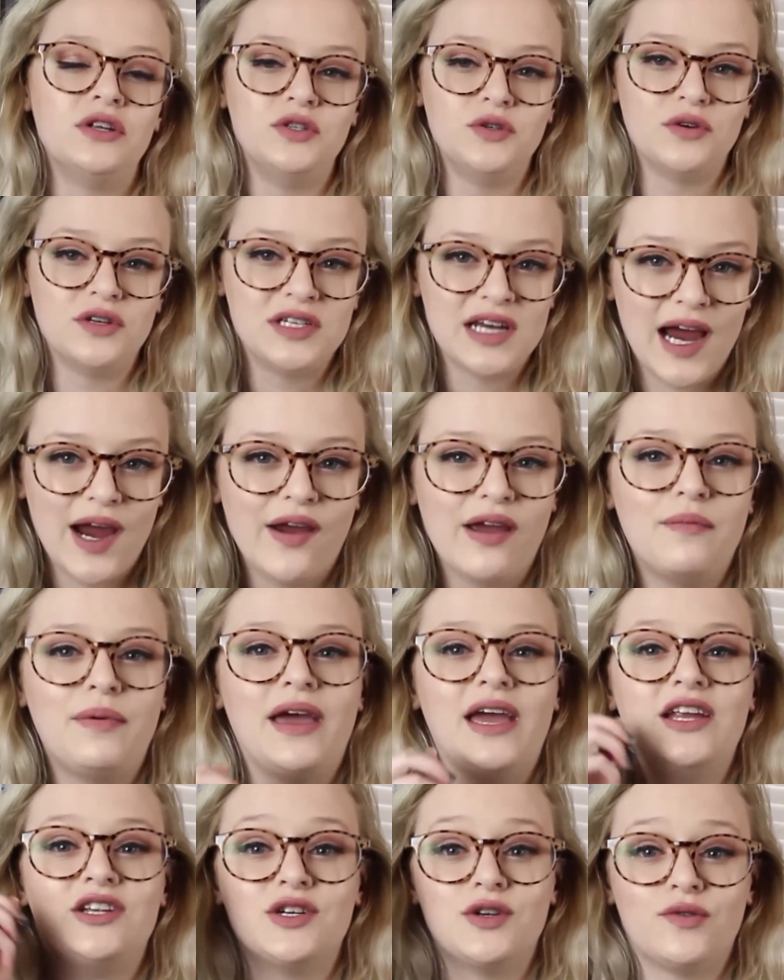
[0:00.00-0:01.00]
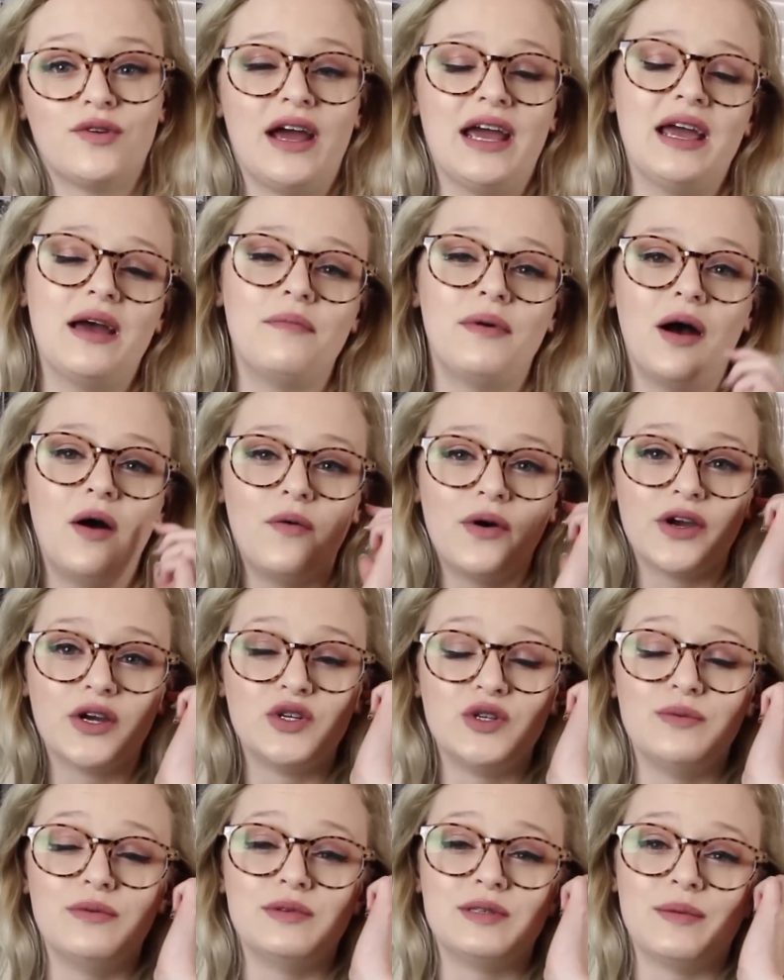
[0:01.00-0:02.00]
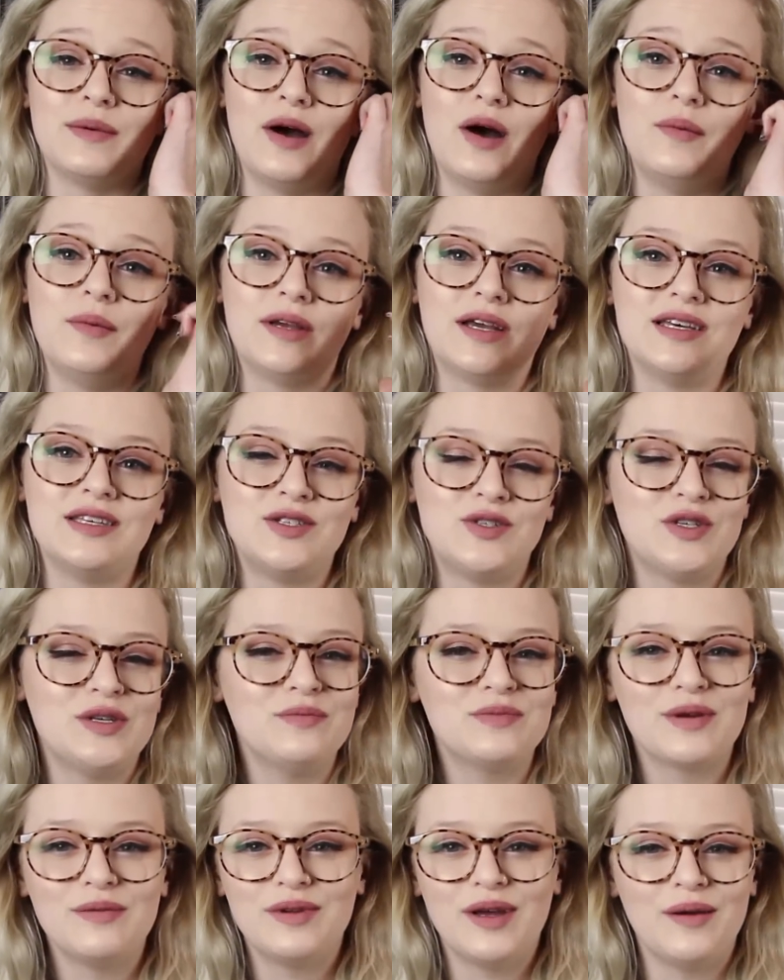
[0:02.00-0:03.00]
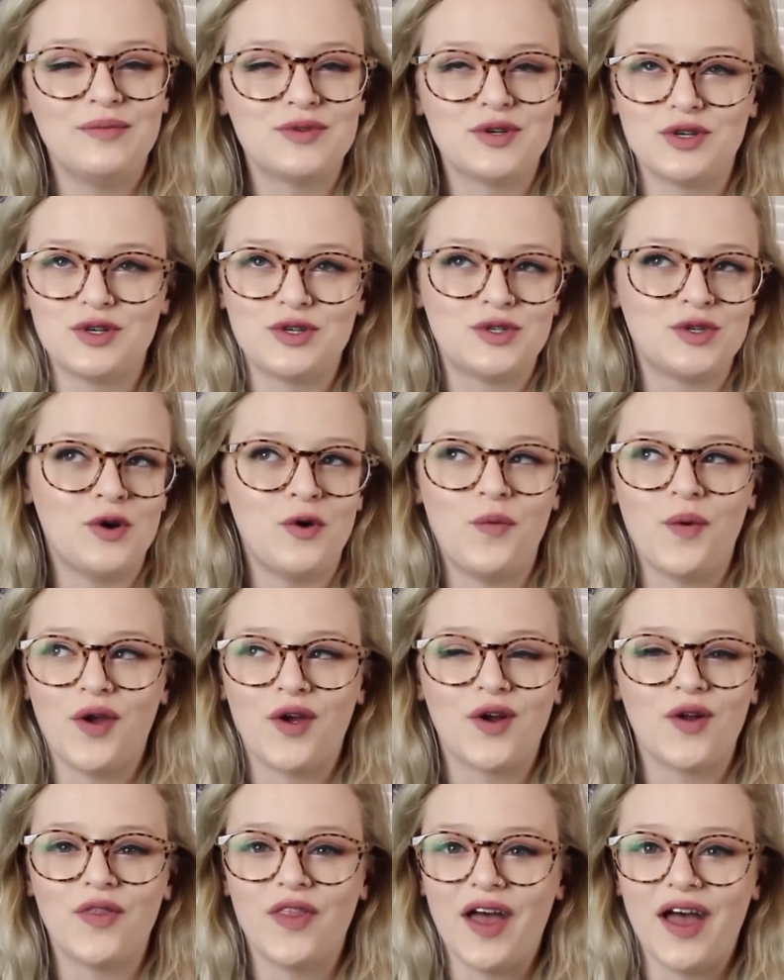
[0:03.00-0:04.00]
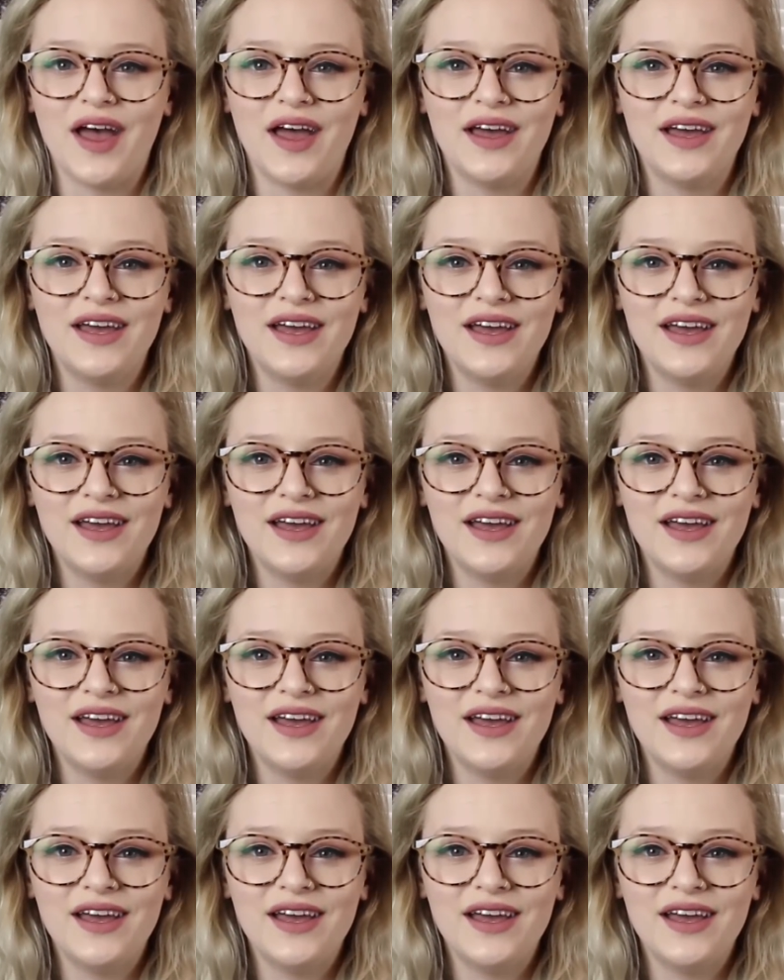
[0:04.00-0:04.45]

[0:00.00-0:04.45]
do a diary page and write about what your dream was about, because dreams sometimes are so weird that